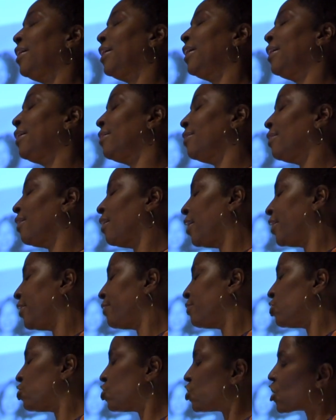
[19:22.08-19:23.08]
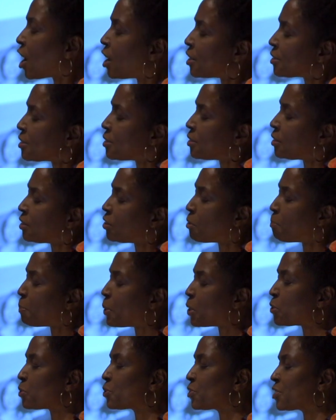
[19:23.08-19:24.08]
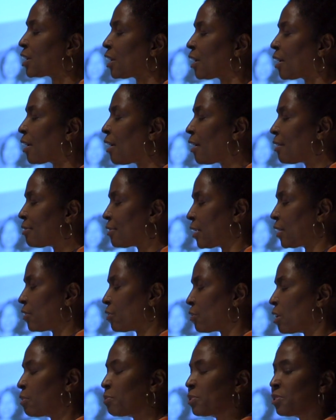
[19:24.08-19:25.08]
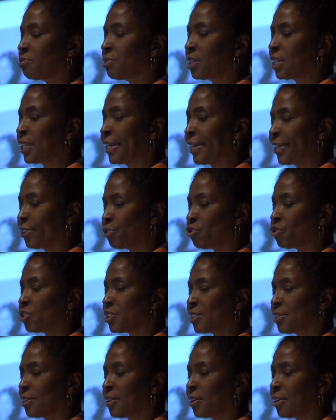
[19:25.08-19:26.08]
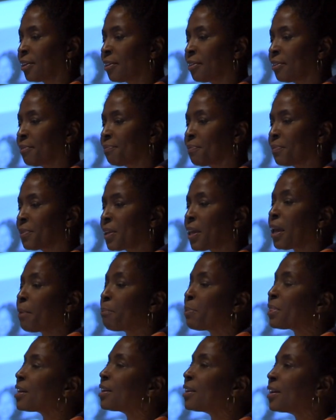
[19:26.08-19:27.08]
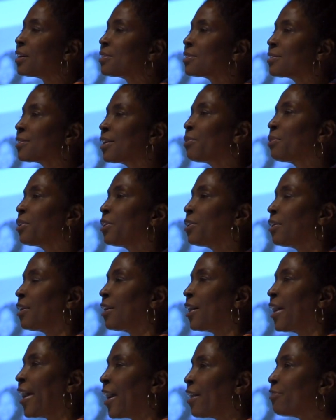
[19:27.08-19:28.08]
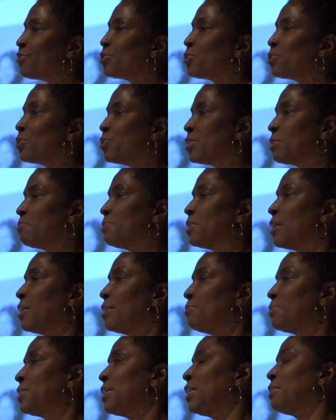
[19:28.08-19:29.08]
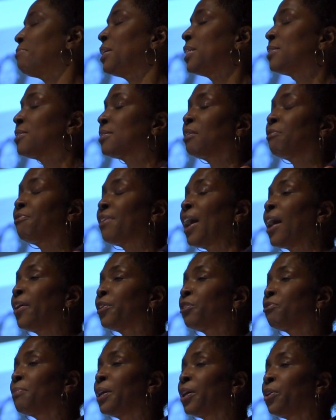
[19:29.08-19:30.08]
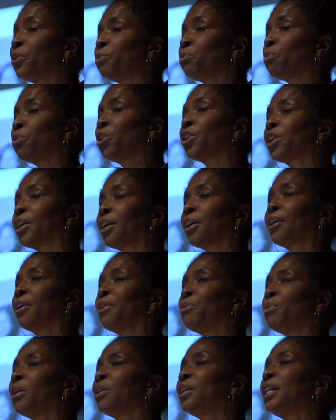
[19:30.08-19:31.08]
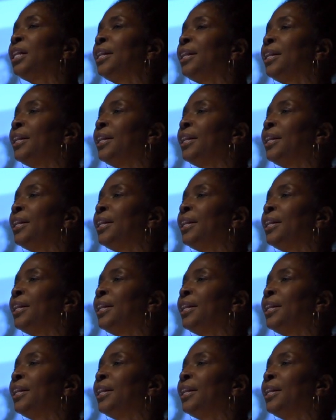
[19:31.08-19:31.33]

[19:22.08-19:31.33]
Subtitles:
in kind of the shots and in the posing that I thought was really interesting. But then I decided I have to sometimes take myself out of my own work and go, well,